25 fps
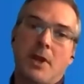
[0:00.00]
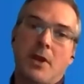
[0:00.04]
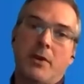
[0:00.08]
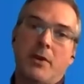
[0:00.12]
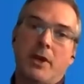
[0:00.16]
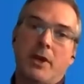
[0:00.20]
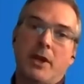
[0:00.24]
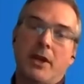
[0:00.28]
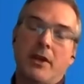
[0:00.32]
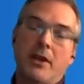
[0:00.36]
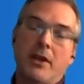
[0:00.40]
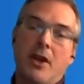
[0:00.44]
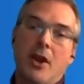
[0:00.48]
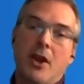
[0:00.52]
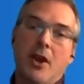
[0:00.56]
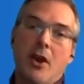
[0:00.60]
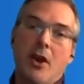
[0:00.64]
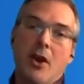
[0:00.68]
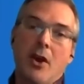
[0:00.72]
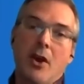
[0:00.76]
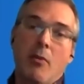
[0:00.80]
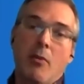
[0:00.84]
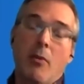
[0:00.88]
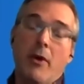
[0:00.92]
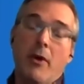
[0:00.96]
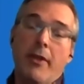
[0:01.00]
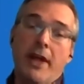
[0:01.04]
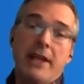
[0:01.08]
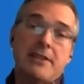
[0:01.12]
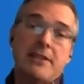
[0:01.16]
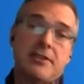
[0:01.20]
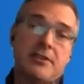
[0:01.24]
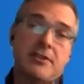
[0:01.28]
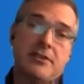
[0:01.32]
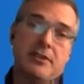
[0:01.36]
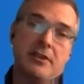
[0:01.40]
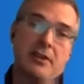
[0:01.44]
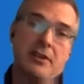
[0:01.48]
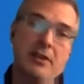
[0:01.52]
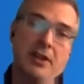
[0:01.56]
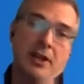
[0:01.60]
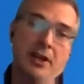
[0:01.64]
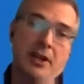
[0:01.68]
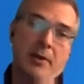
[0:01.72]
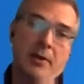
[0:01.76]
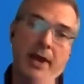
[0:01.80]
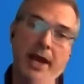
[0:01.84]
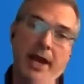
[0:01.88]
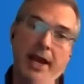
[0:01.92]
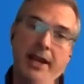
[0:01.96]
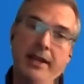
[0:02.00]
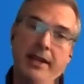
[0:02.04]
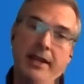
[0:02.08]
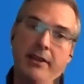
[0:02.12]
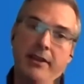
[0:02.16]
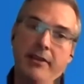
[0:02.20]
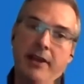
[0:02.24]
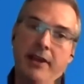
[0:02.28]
Okay. Well, that's, hey,